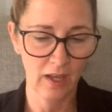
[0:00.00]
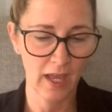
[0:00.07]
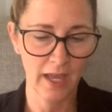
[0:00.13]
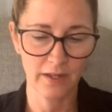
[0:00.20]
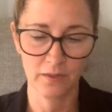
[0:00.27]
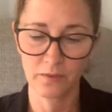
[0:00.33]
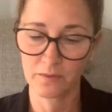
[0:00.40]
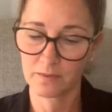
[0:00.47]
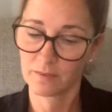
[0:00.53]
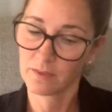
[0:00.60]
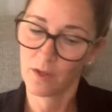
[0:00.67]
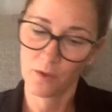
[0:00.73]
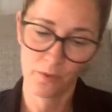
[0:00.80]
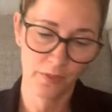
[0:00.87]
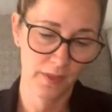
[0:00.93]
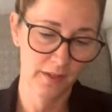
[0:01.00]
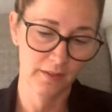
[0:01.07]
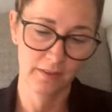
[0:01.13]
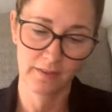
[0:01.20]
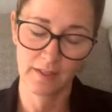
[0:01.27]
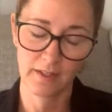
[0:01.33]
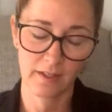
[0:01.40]
I don't know
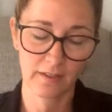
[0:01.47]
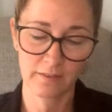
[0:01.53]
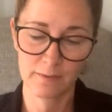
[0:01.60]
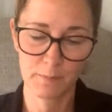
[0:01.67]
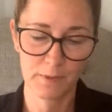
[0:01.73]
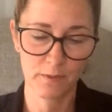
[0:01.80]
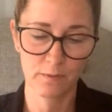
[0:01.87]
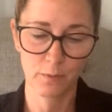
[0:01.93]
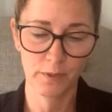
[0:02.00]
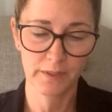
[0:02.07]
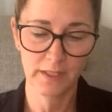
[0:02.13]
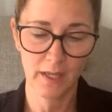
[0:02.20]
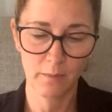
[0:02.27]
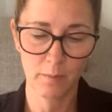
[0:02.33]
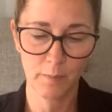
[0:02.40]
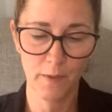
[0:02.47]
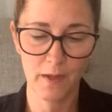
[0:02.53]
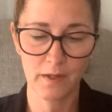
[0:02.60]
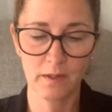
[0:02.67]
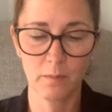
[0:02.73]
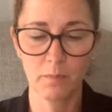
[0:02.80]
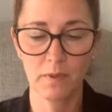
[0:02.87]
that the Spirit of the Lord came
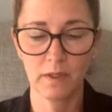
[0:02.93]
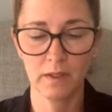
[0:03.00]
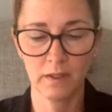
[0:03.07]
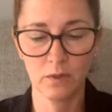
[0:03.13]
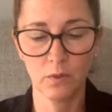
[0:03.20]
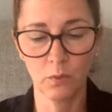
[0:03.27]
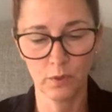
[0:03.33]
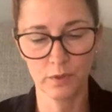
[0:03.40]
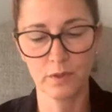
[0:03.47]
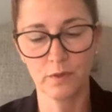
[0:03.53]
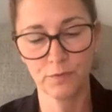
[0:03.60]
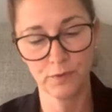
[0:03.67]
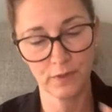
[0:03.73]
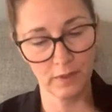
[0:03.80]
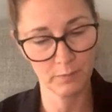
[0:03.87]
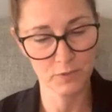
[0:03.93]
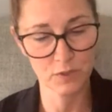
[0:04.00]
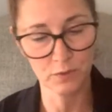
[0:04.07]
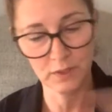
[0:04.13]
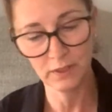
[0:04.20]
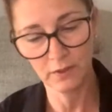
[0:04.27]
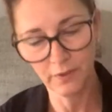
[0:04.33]
upon him in order for him
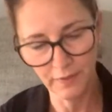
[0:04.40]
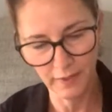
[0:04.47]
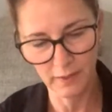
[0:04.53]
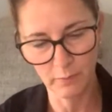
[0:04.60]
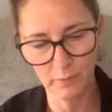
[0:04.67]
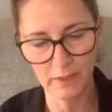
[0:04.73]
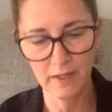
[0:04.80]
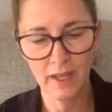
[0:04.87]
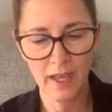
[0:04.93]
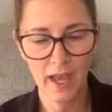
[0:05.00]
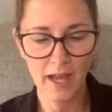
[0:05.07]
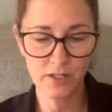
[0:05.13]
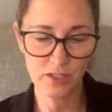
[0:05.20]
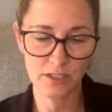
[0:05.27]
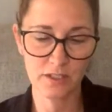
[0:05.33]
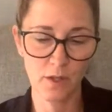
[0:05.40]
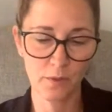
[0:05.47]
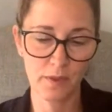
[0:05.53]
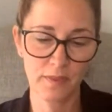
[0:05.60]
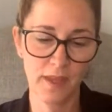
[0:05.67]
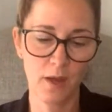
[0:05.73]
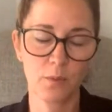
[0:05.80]
to kill the enemy. I just know
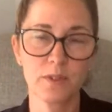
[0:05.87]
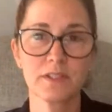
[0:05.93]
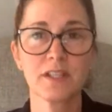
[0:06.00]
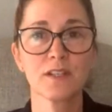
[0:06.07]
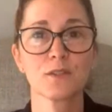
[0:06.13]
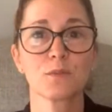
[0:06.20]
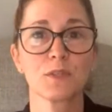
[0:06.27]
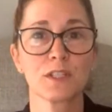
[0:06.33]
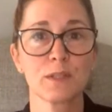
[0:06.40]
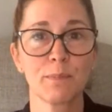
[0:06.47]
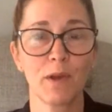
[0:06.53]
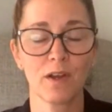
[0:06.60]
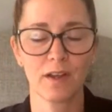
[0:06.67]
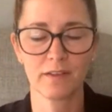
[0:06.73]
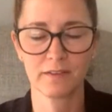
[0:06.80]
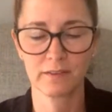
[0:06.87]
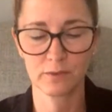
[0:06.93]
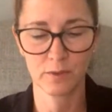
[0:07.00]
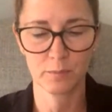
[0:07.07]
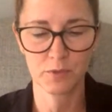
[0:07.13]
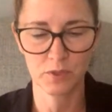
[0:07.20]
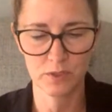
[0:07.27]
that that was his response.
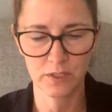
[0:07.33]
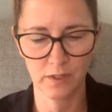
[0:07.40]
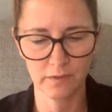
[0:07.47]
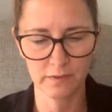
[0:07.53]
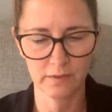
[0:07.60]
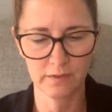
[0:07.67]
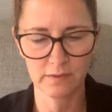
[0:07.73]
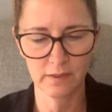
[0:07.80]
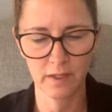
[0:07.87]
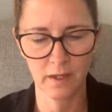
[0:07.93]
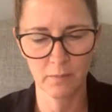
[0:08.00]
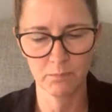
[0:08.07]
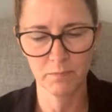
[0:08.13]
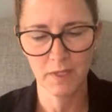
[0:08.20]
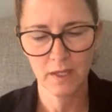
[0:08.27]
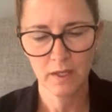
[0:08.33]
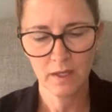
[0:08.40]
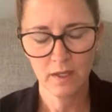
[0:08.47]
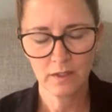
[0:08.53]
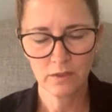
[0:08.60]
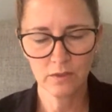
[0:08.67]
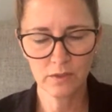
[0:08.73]
Scripture tells us. Um,
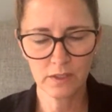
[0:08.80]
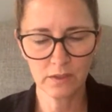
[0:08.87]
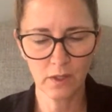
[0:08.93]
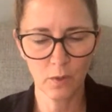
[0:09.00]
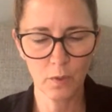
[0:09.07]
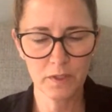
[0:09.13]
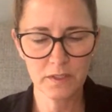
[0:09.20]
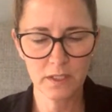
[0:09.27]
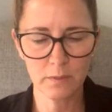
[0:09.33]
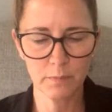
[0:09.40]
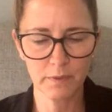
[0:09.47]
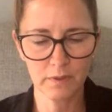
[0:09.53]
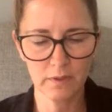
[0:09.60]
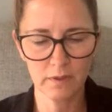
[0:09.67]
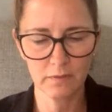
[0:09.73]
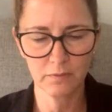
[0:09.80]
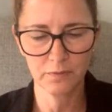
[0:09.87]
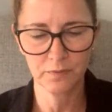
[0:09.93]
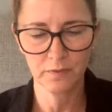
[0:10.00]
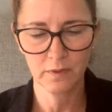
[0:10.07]
you can go into the book of